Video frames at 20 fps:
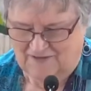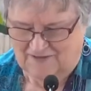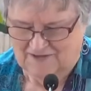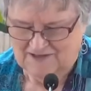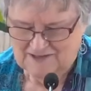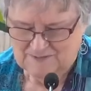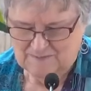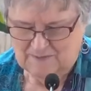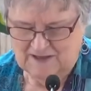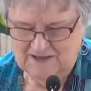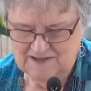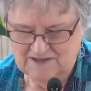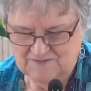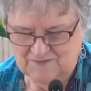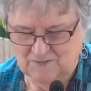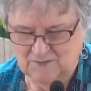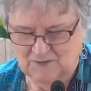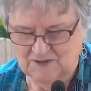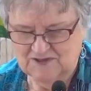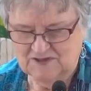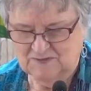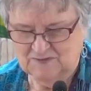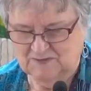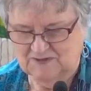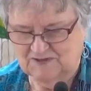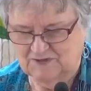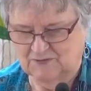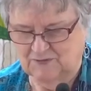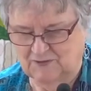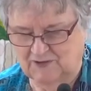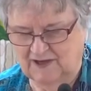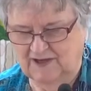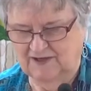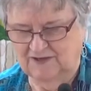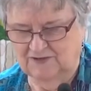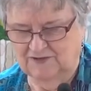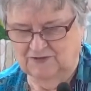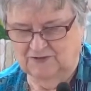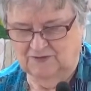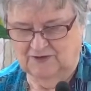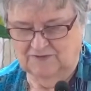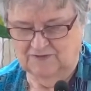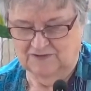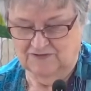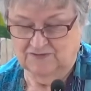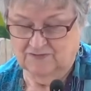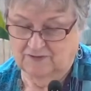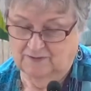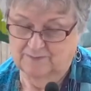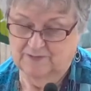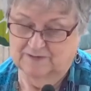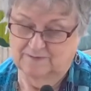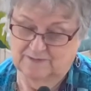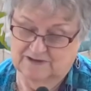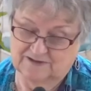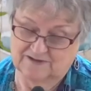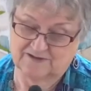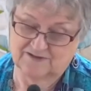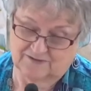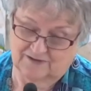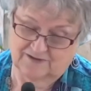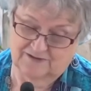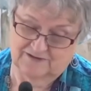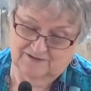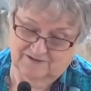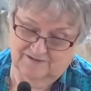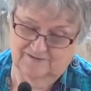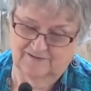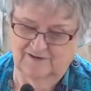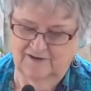The Space Force was created during the Trump administration.